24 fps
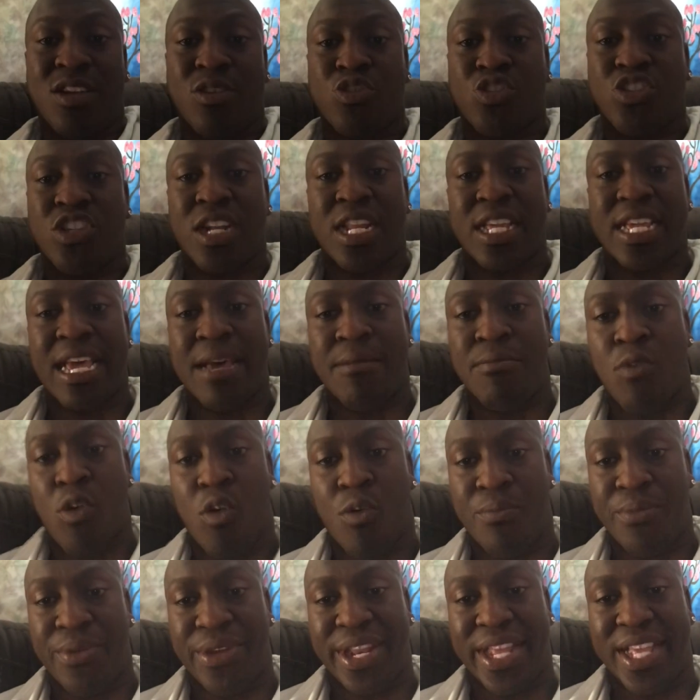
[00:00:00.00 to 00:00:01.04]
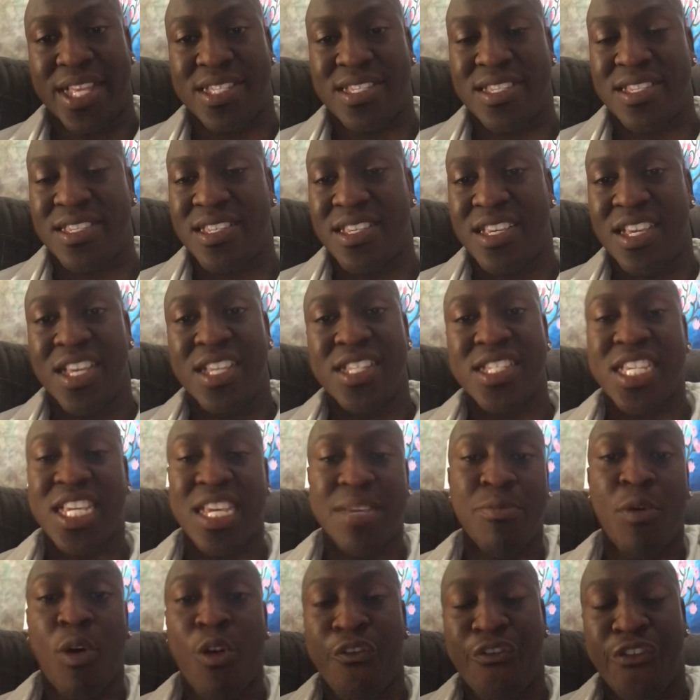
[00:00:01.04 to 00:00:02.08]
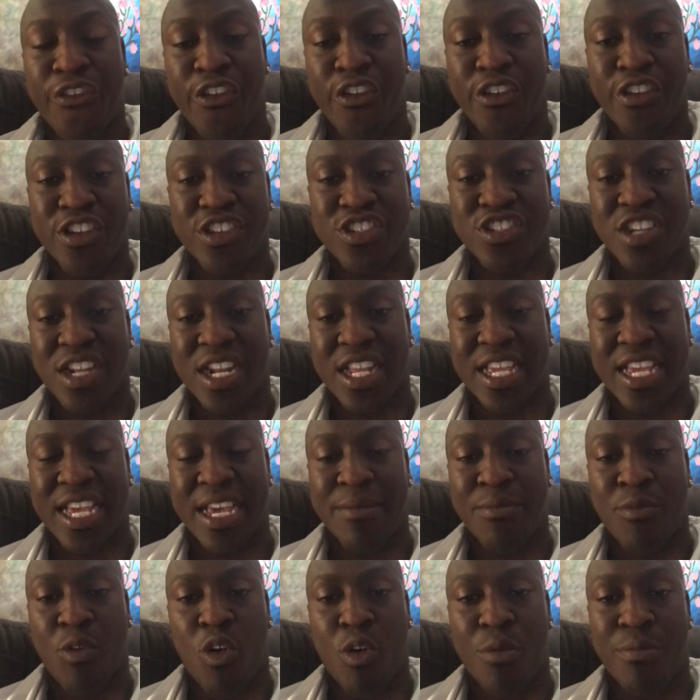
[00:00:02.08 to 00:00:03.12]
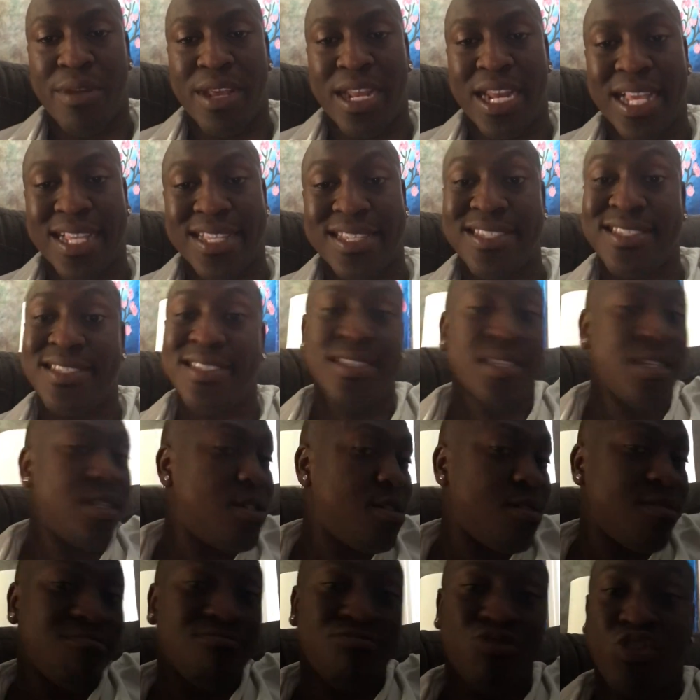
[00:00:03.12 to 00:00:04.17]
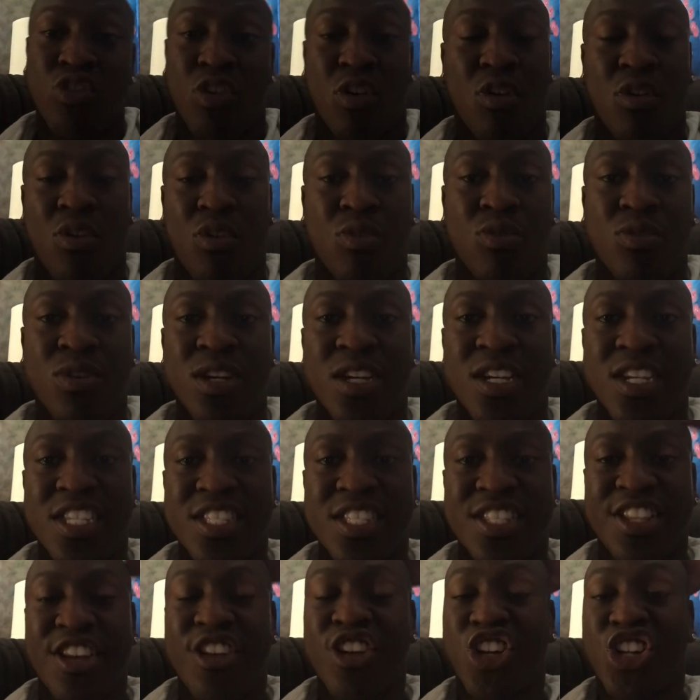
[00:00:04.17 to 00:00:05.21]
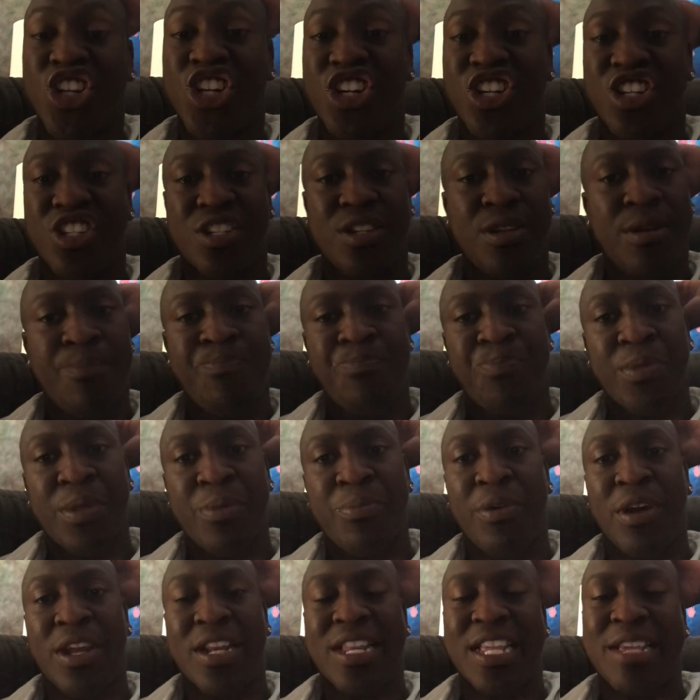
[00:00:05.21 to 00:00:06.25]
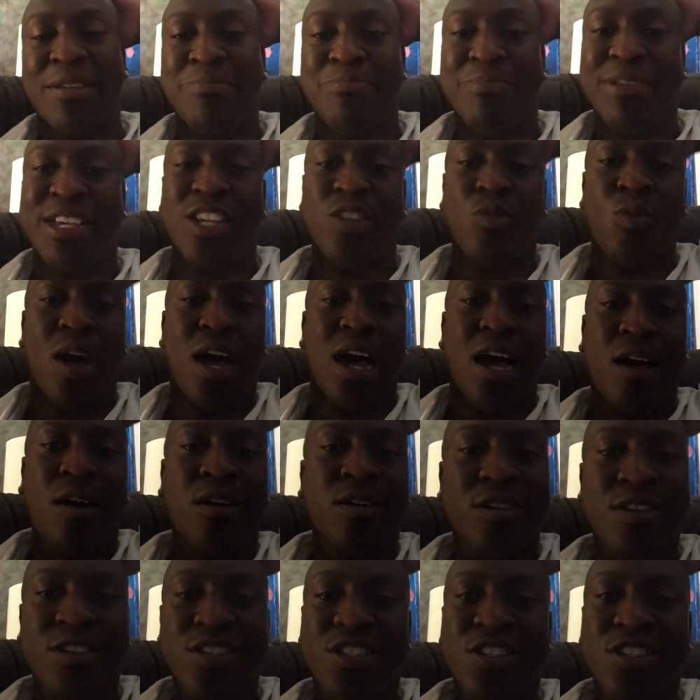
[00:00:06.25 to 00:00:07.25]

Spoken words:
who's going to get more minutes. Timo Werner's going to get more minutes. So they're good. But meanwhile,